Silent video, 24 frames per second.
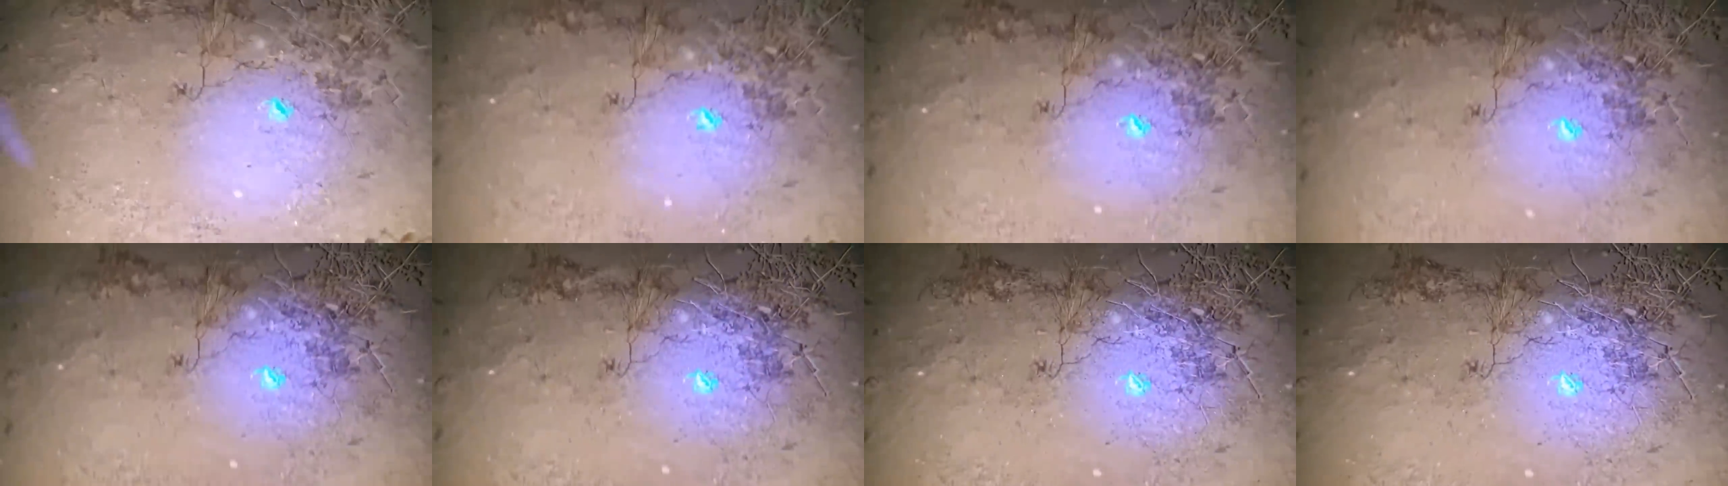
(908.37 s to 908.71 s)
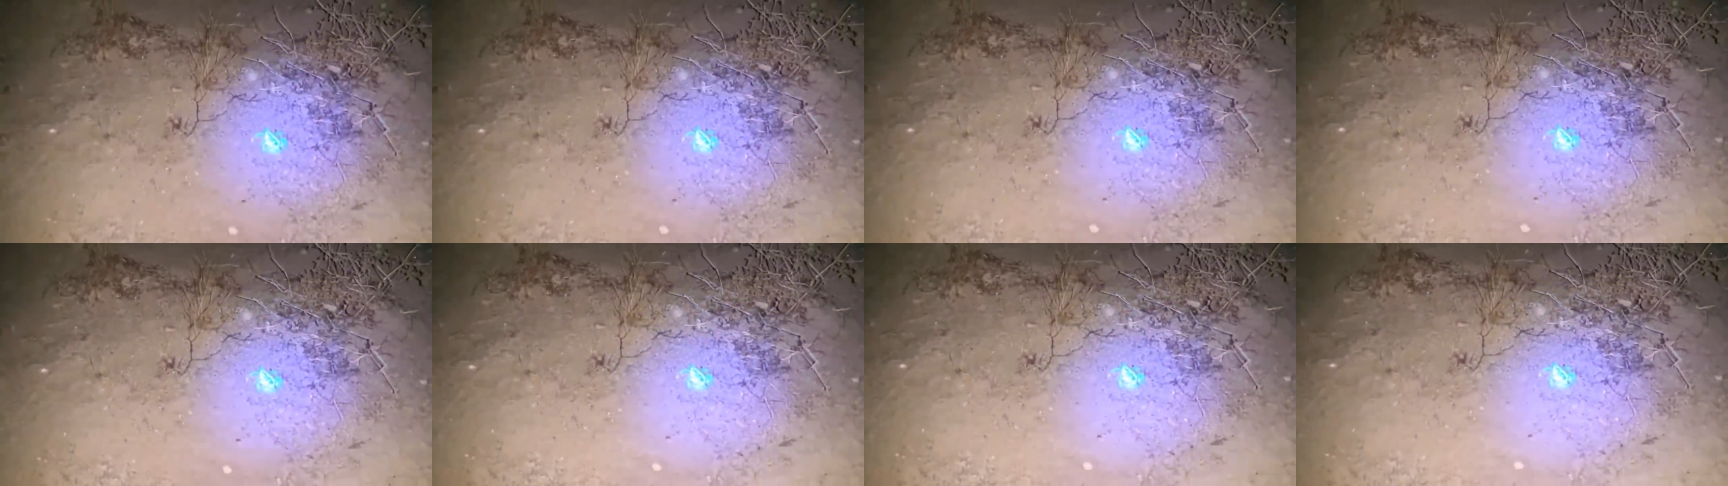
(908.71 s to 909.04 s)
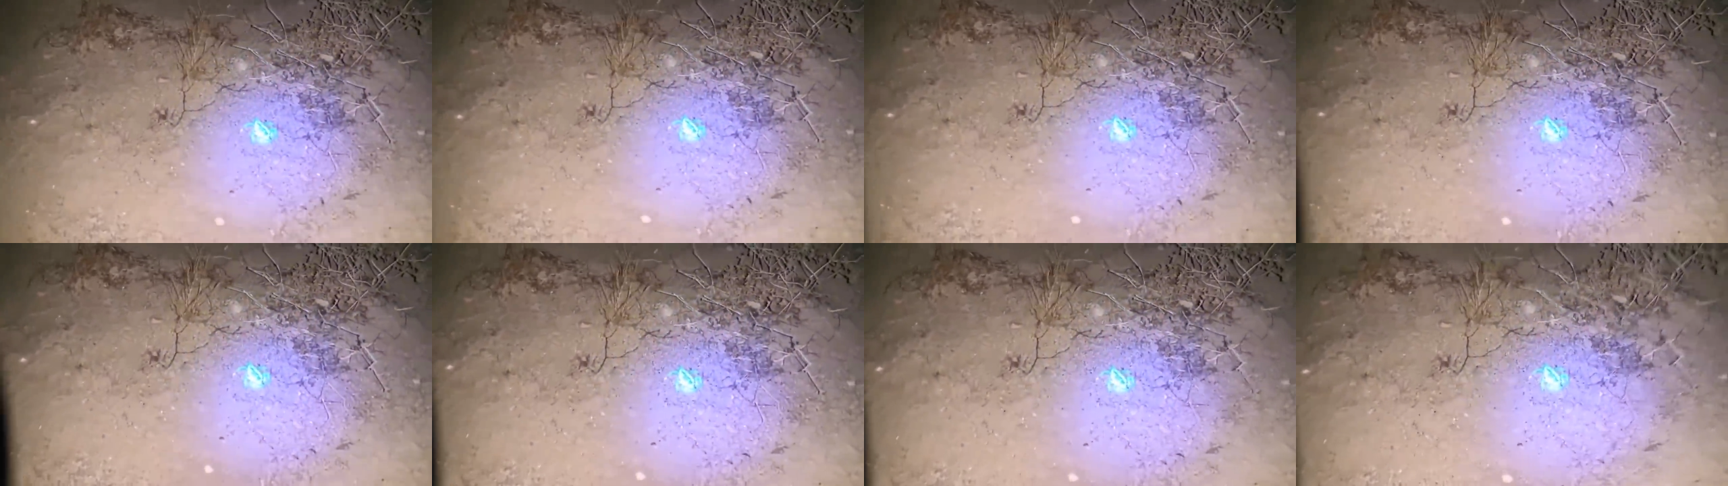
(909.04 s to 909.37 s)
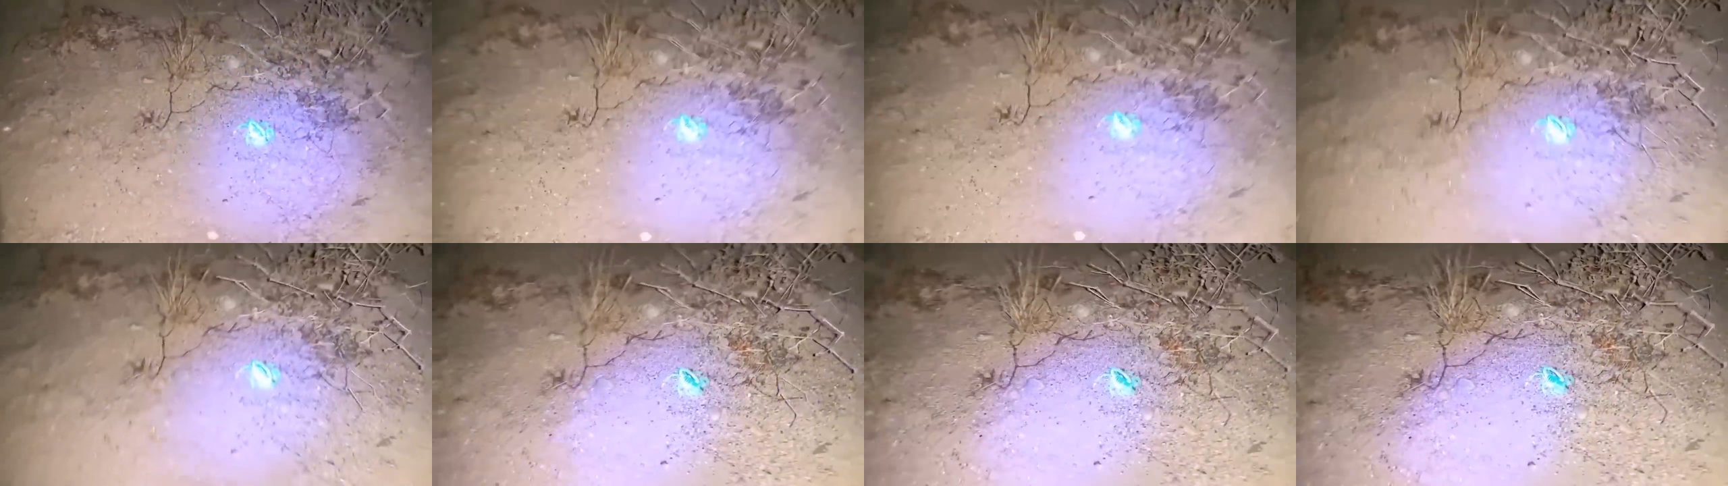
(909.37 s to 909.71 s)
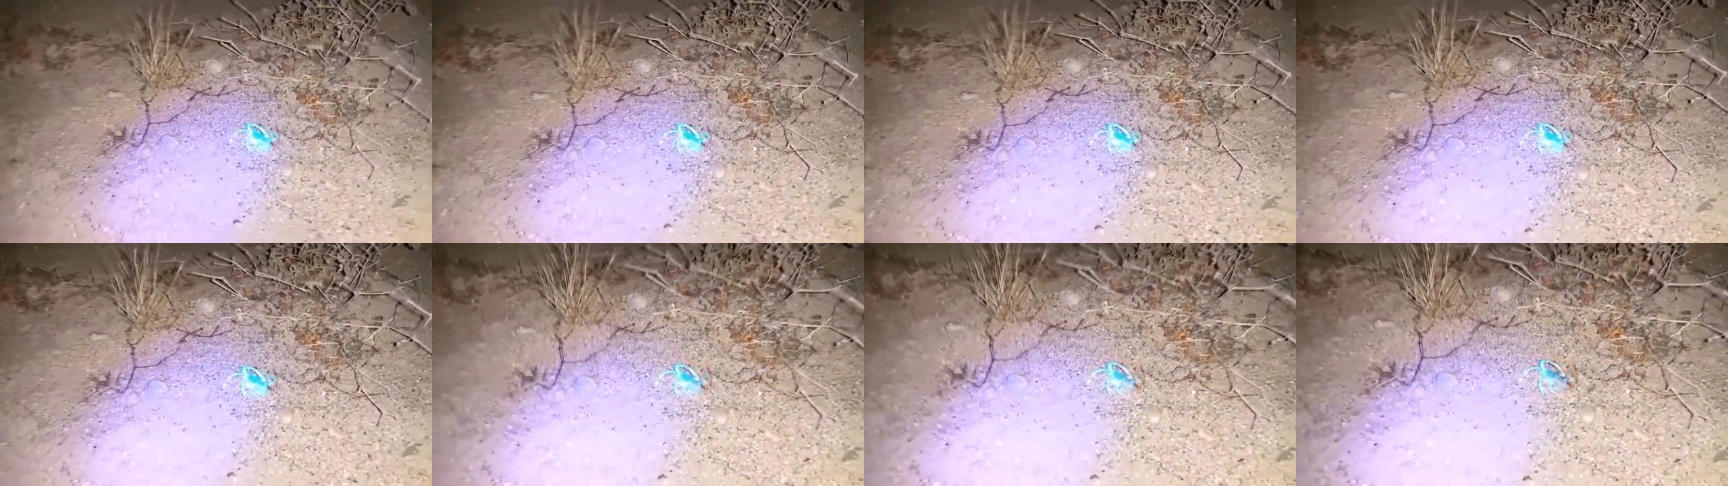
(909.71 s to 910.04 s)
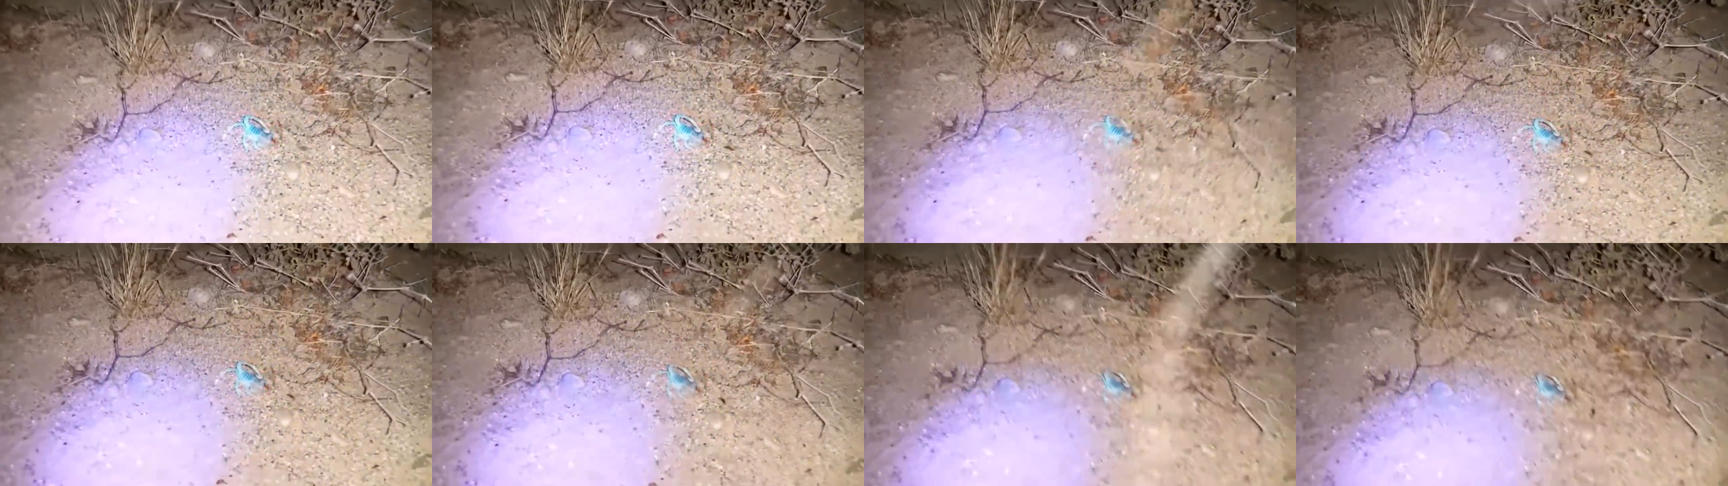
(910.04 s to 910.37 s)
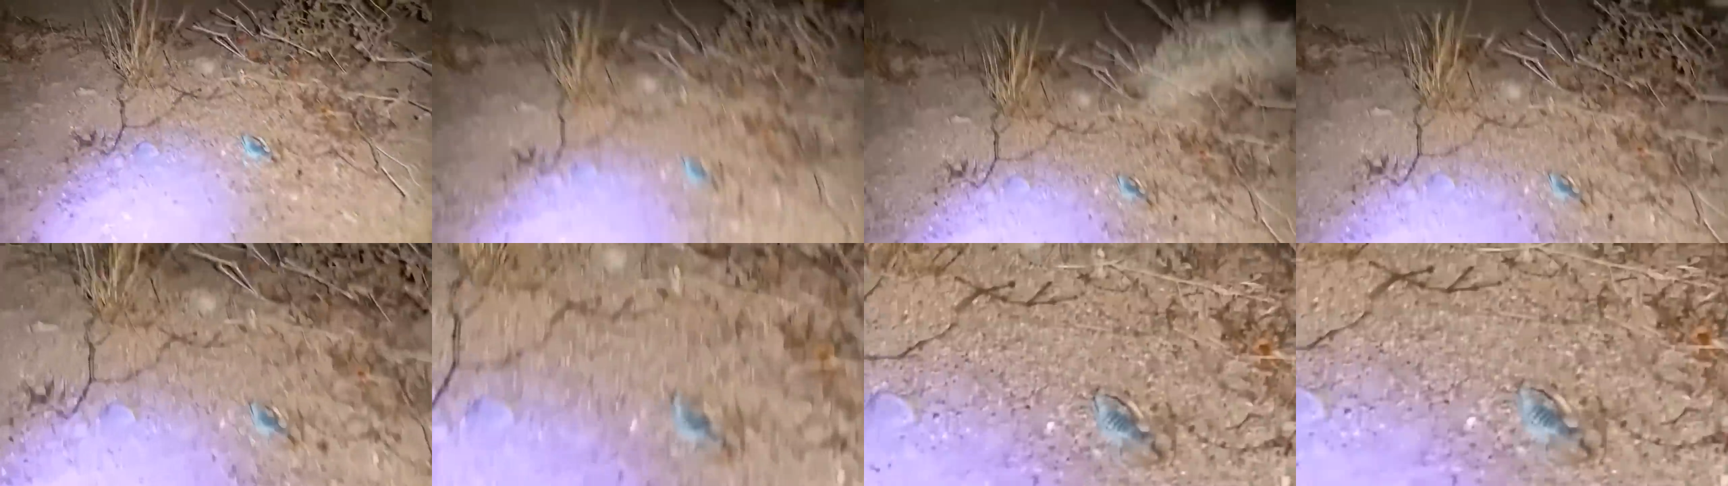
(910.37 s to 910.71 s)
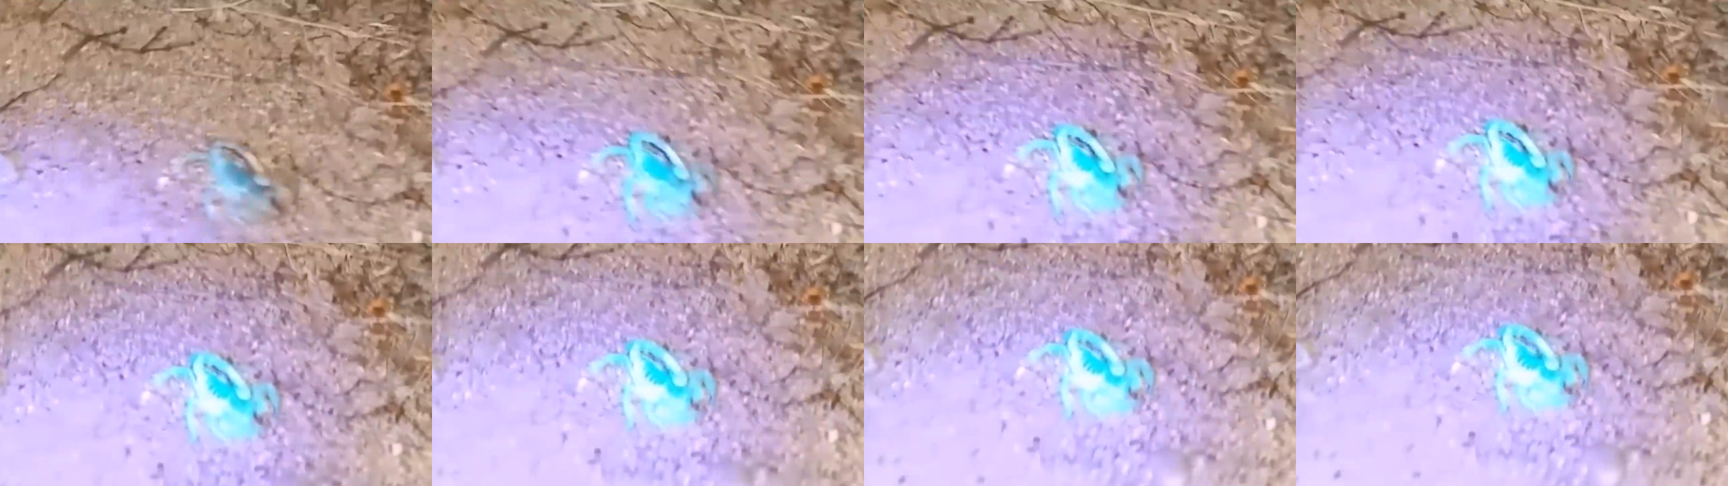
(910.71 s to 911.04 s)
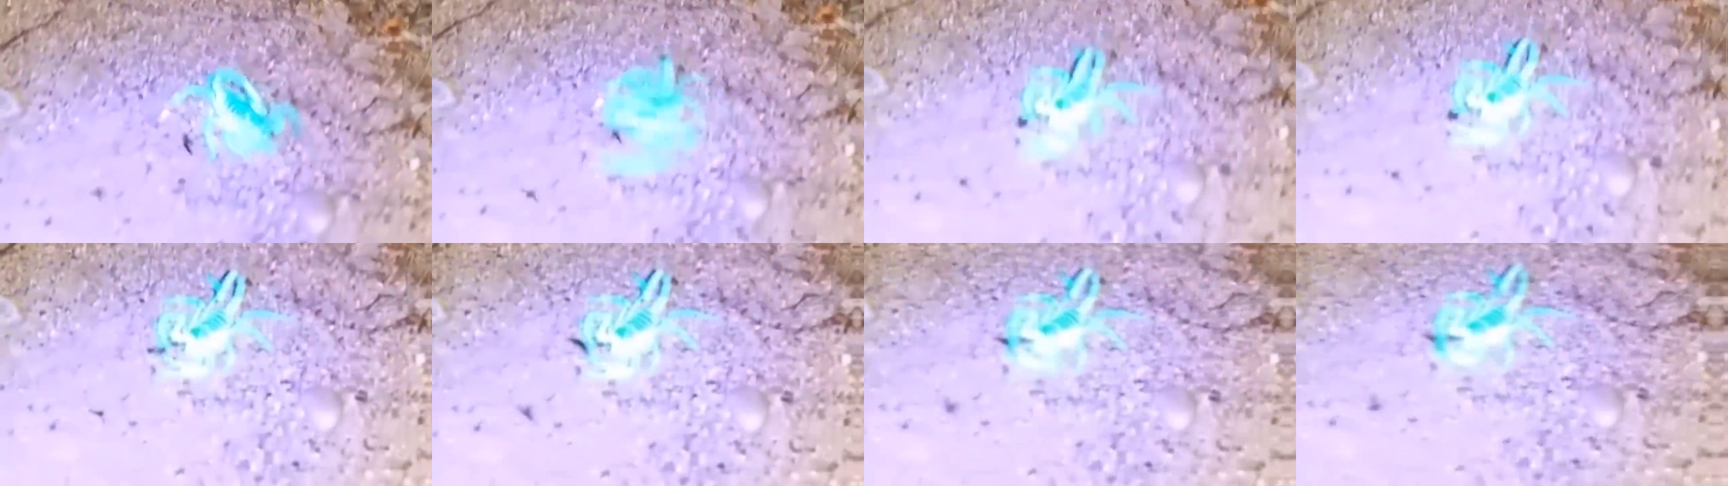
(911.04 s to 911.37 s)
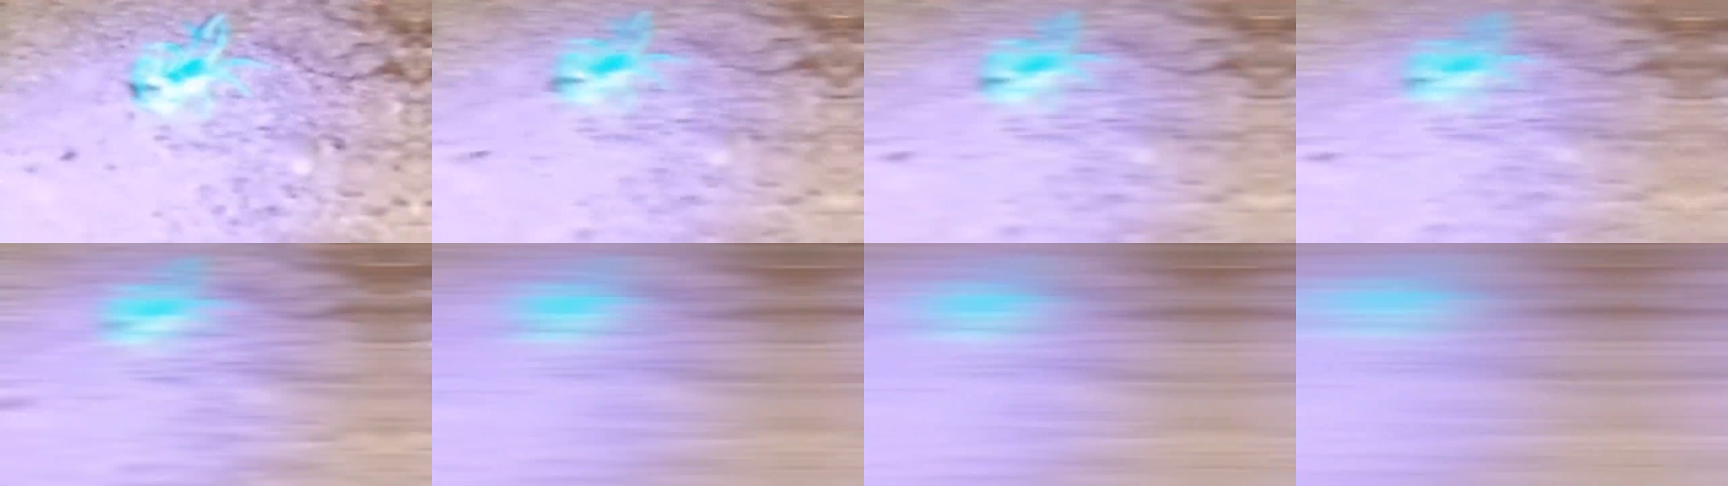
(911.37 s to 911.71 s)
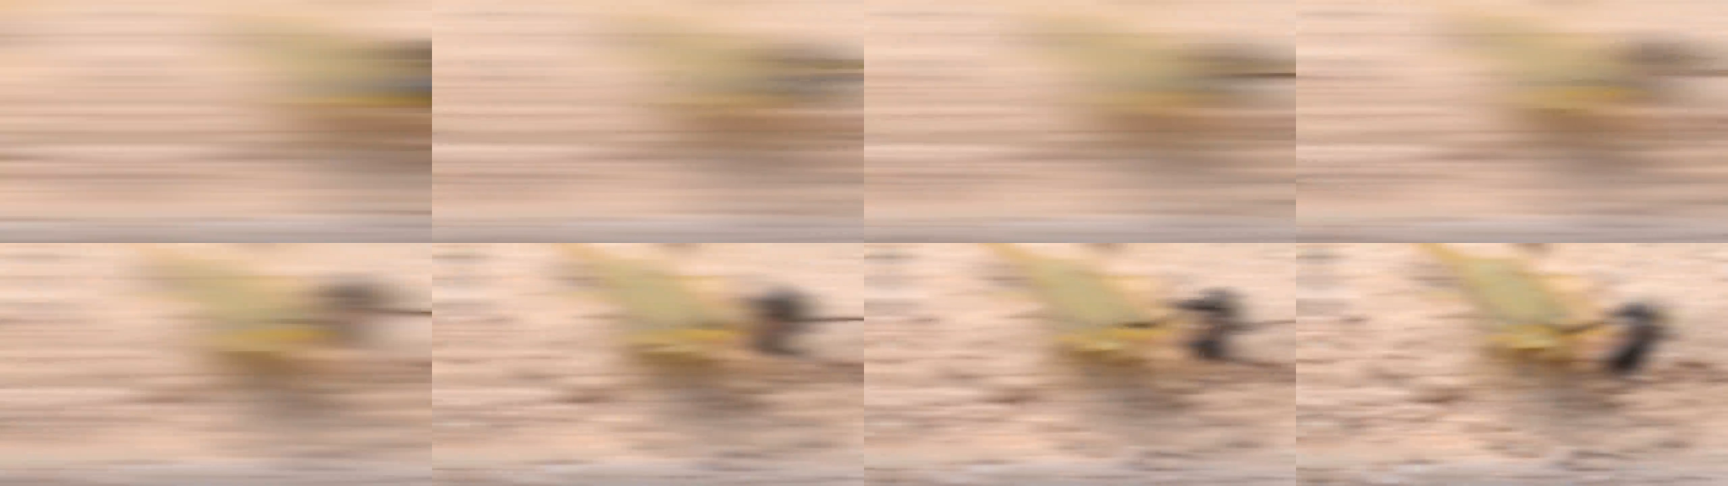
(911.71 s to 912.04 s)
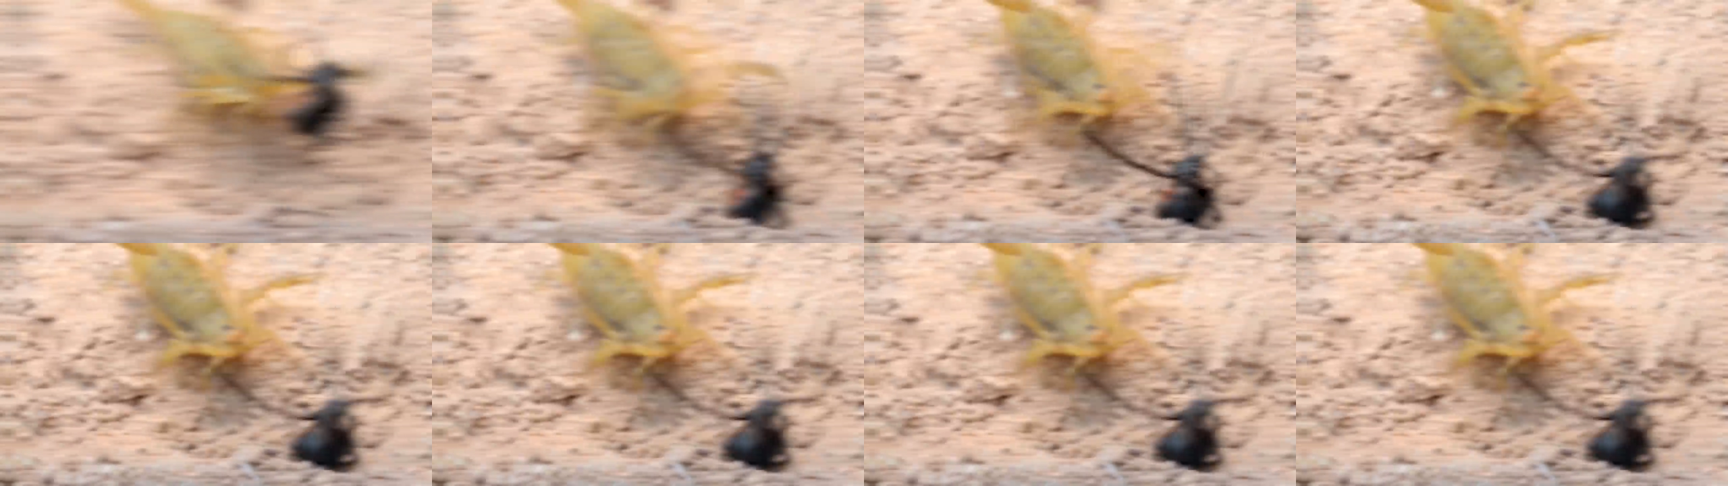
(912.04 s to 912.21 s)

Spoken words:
No face is visible, so there are no lips to read.